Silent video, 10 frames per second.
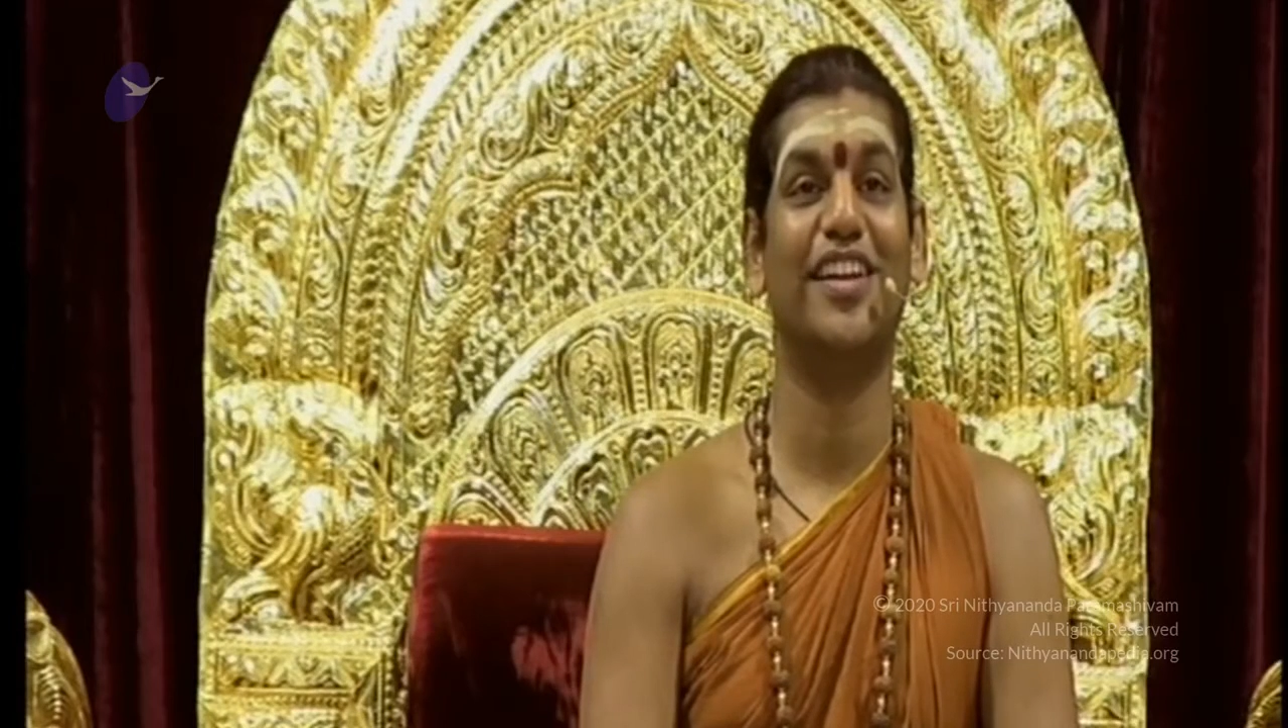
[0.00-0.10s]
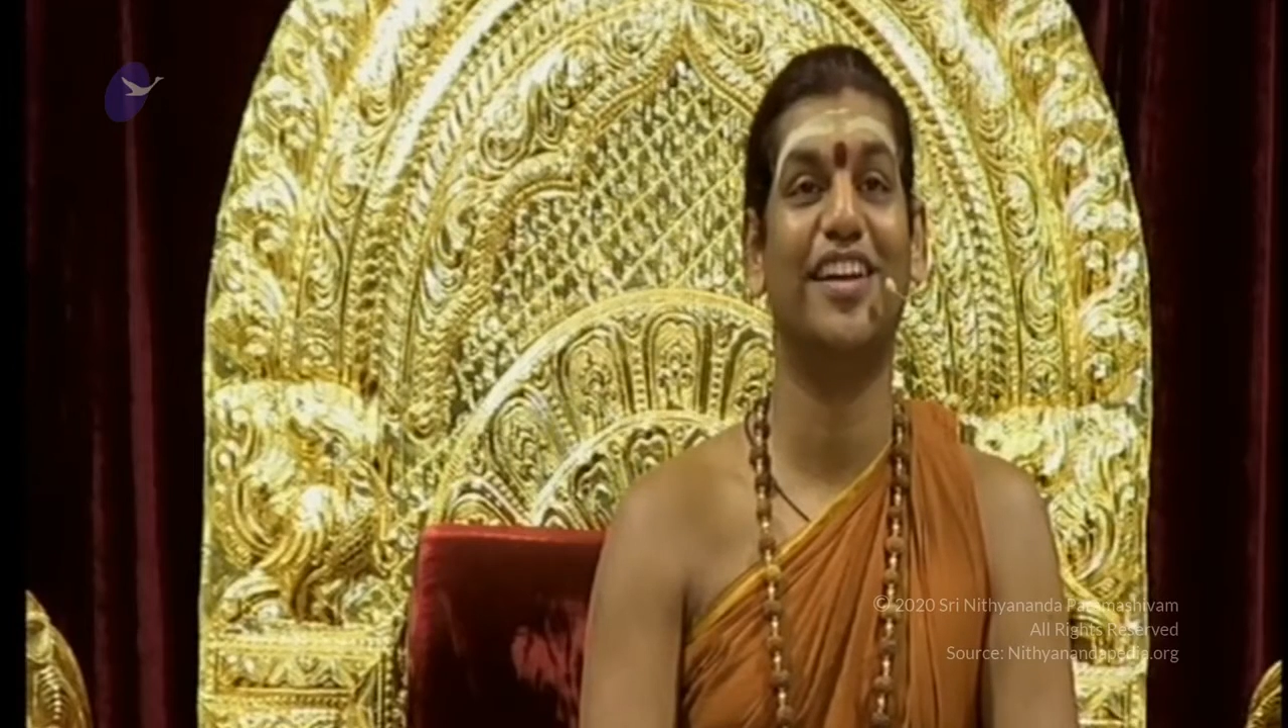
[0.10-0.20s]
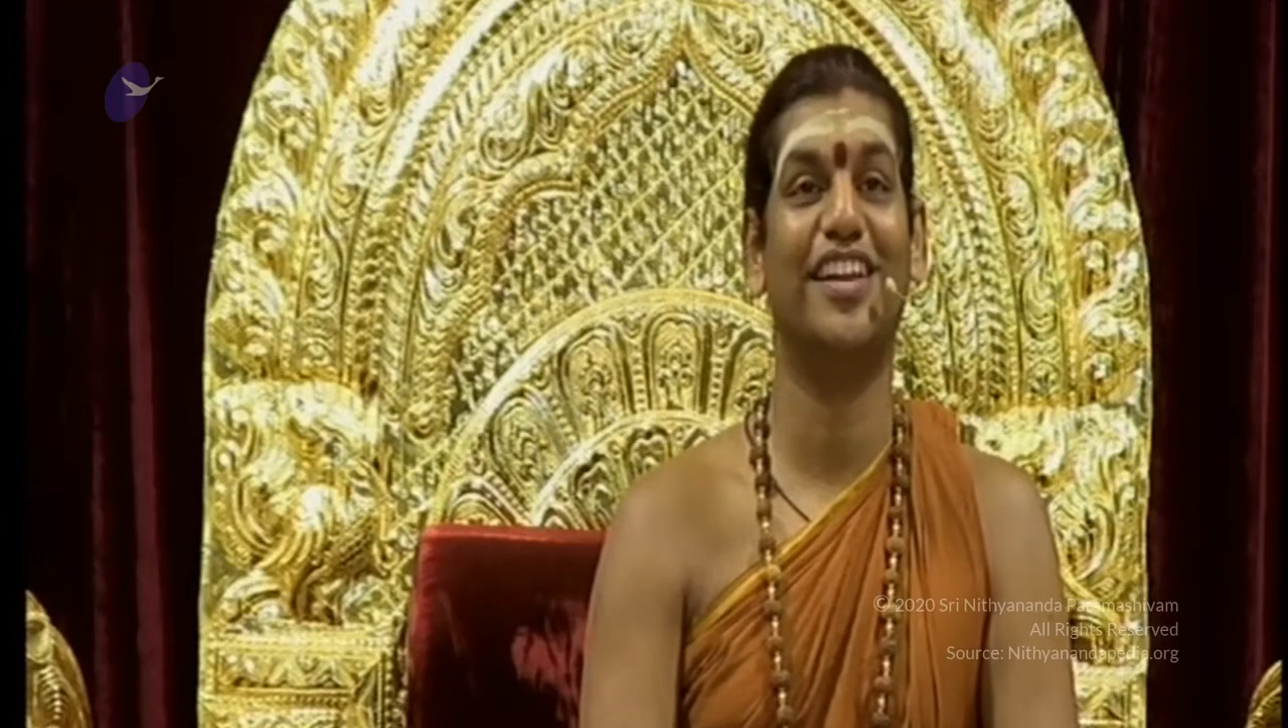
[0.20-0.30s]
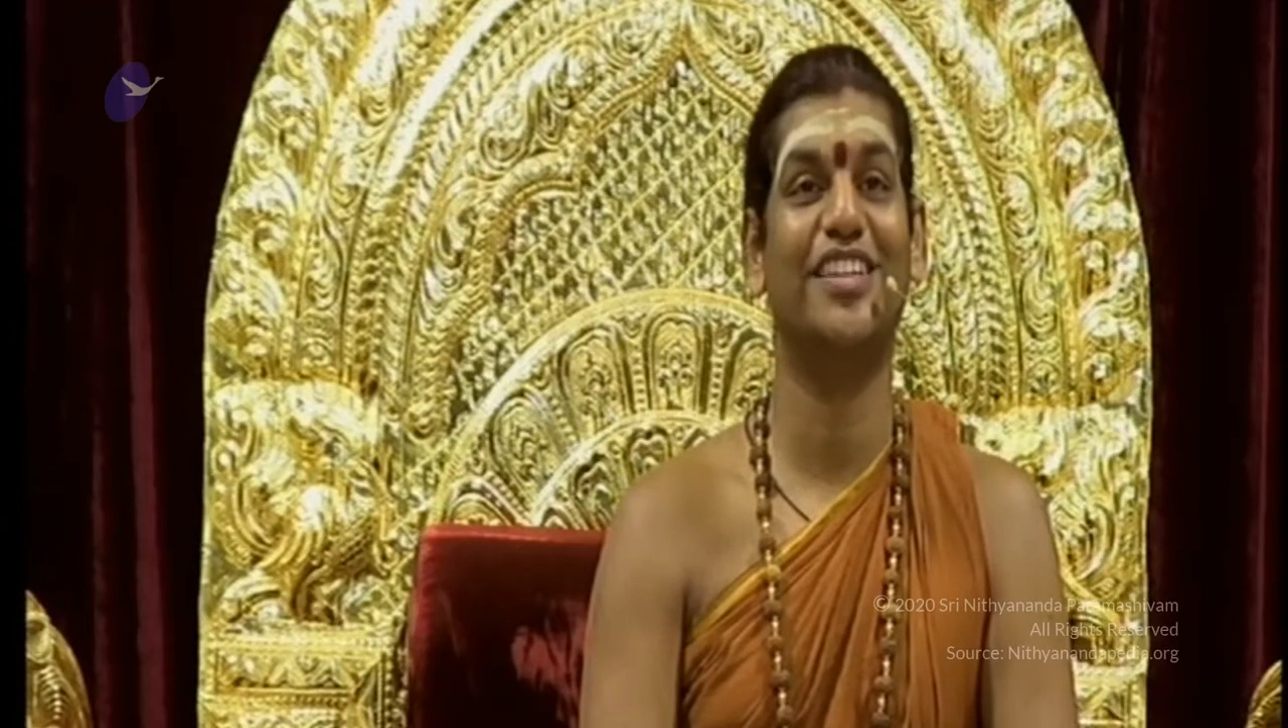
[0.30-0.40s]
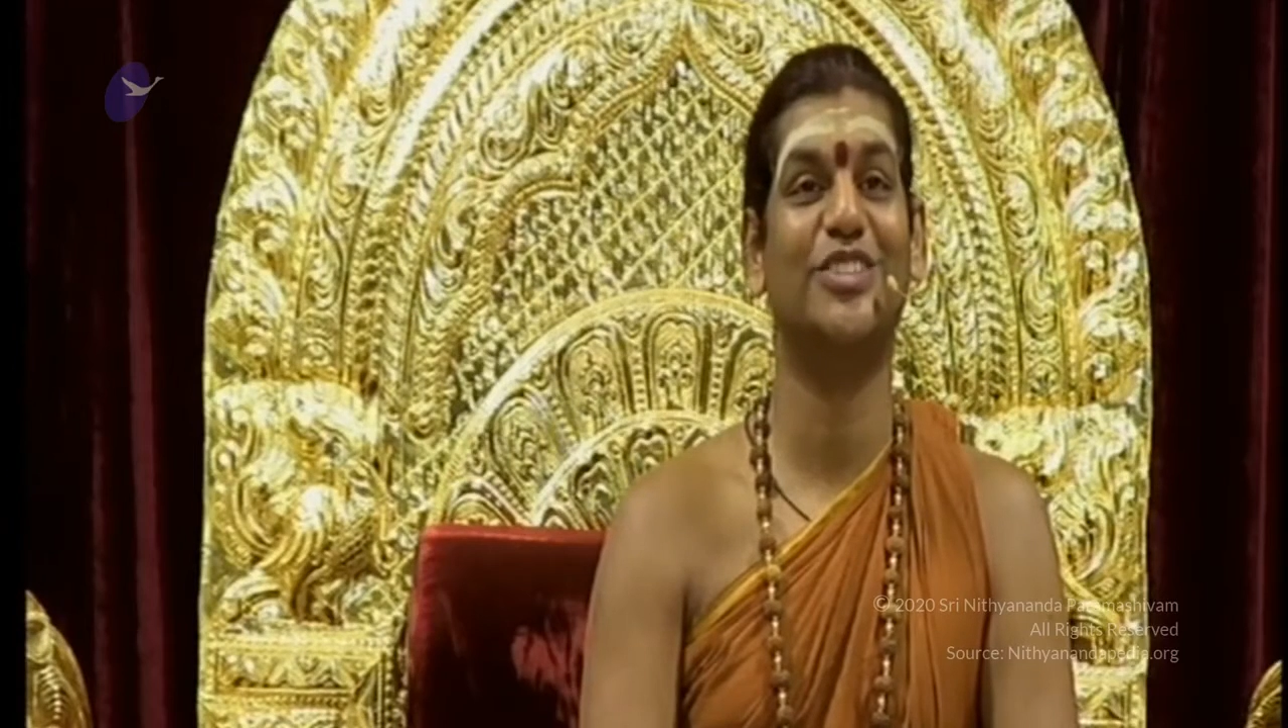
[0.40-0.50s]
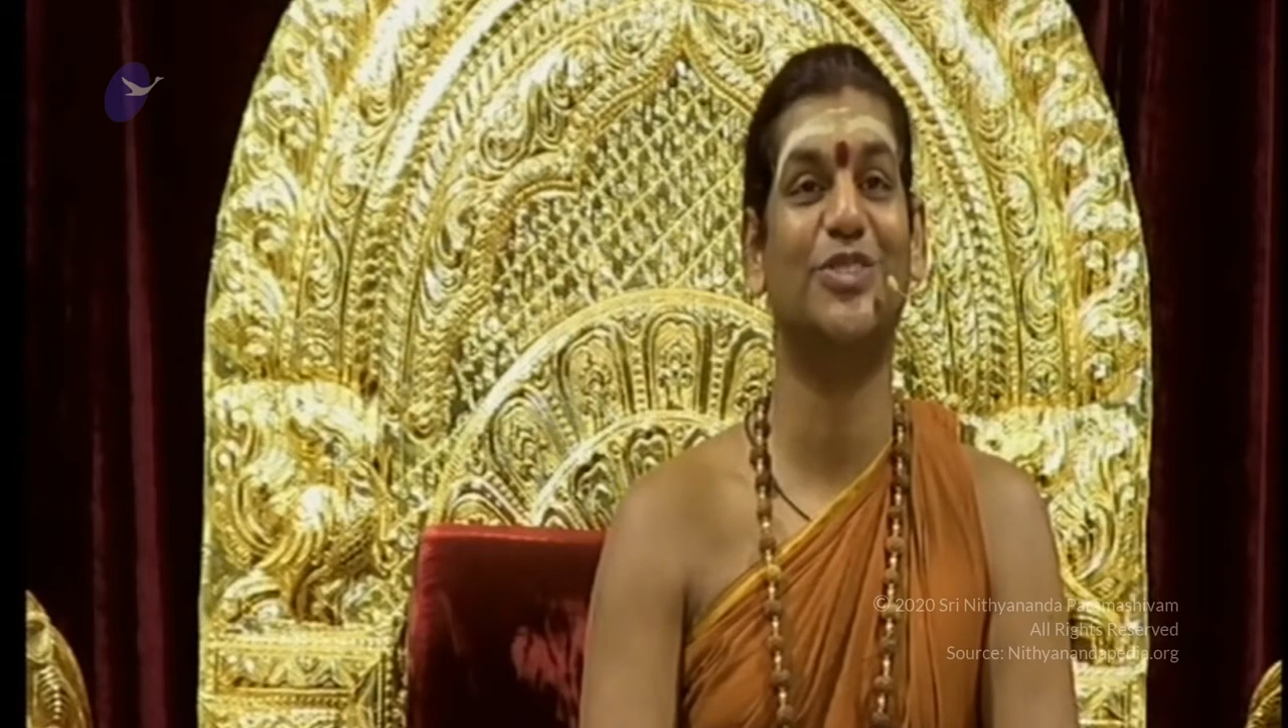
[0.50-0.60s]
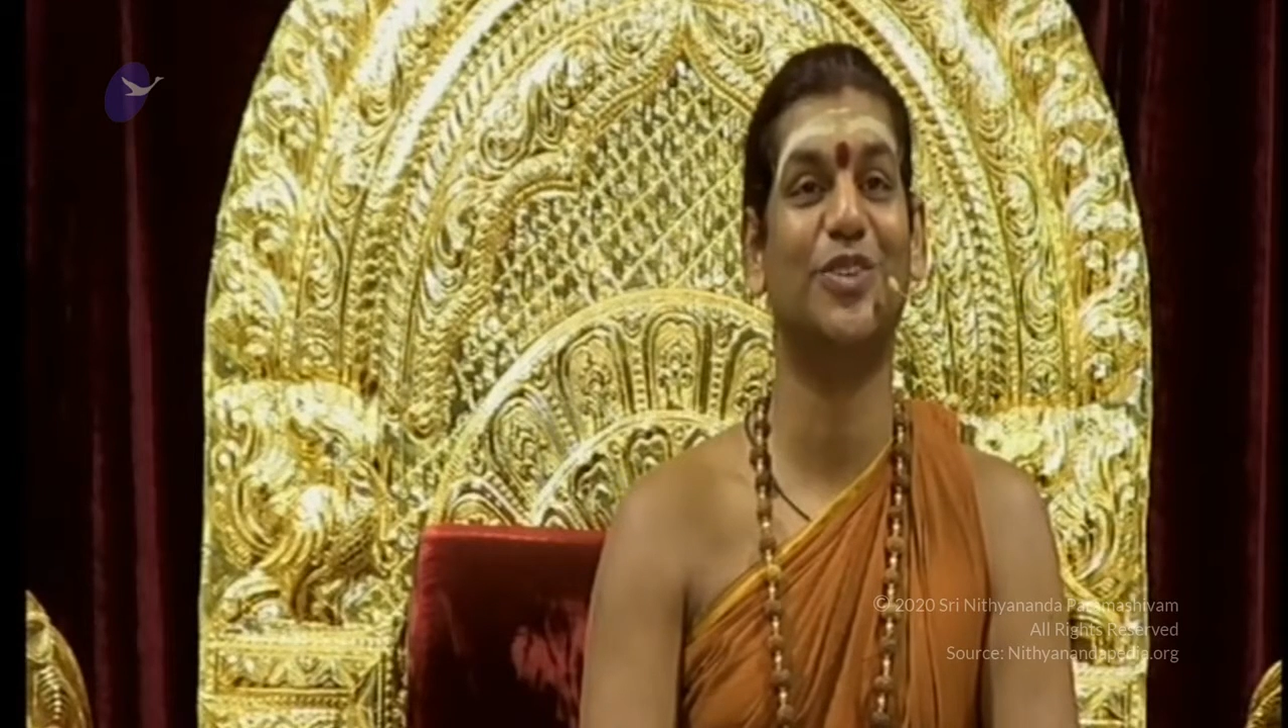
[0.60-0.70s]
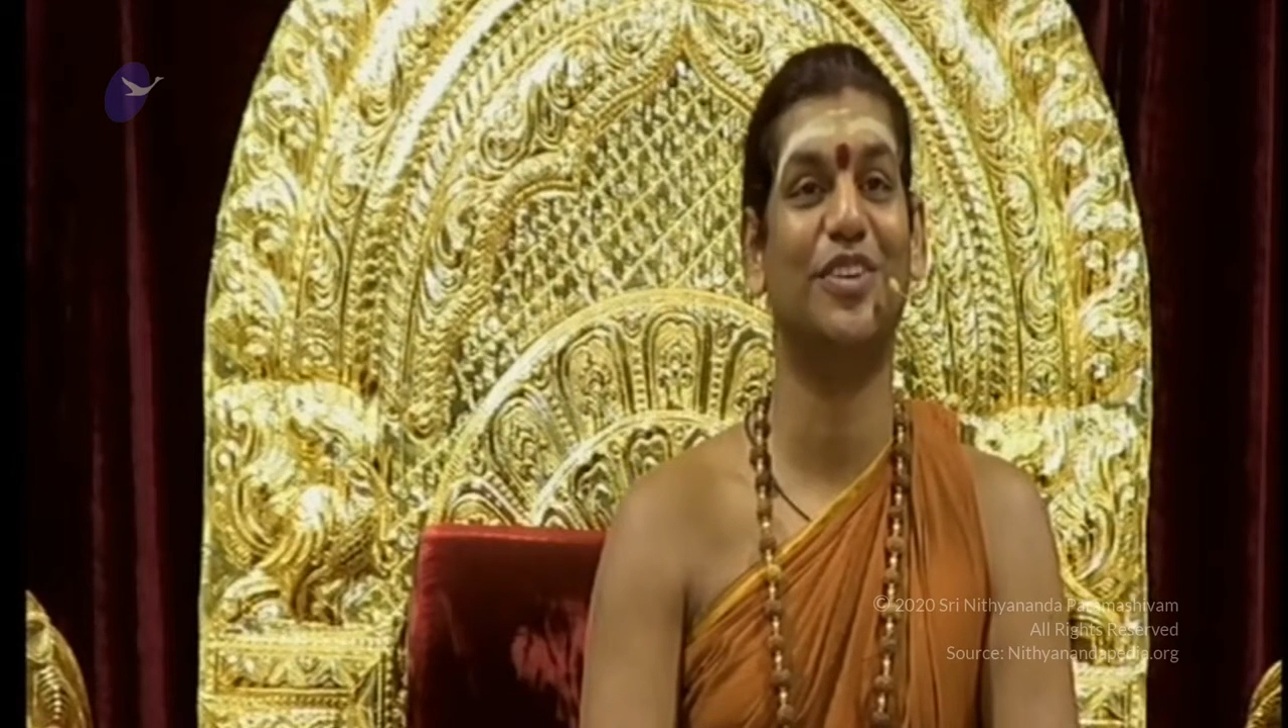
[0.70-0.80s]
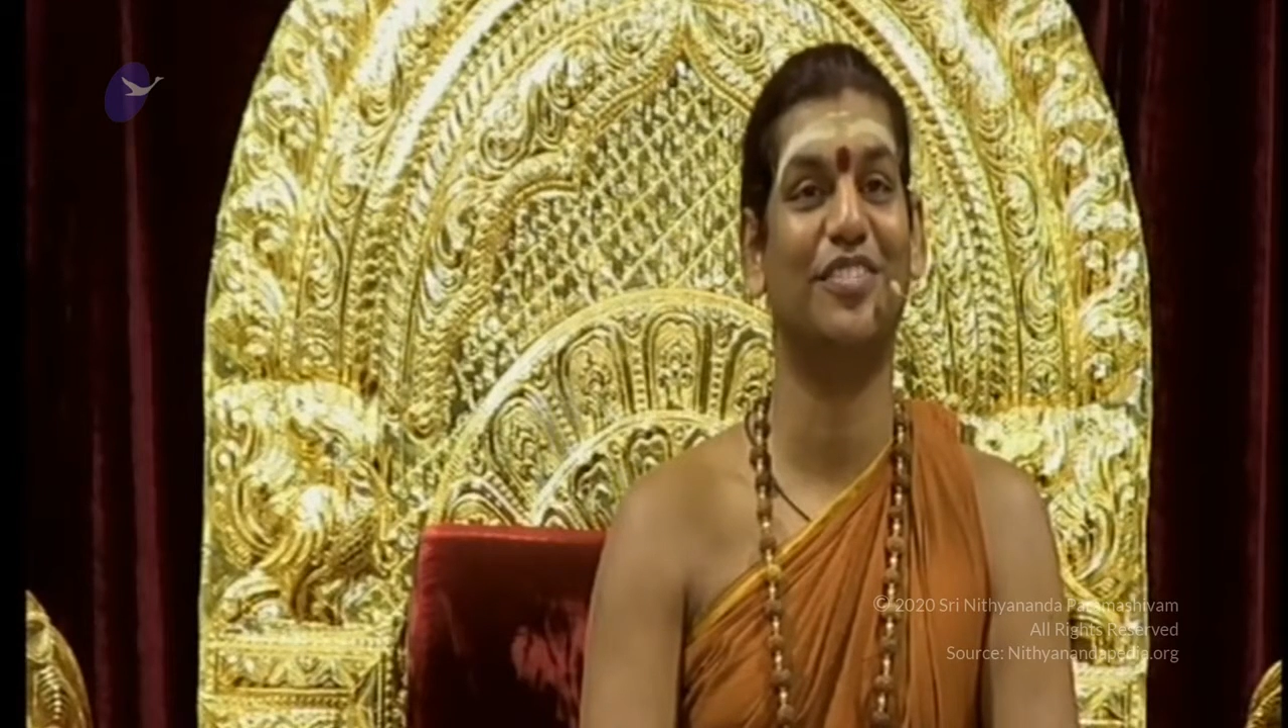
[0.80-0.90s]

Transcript: graceful,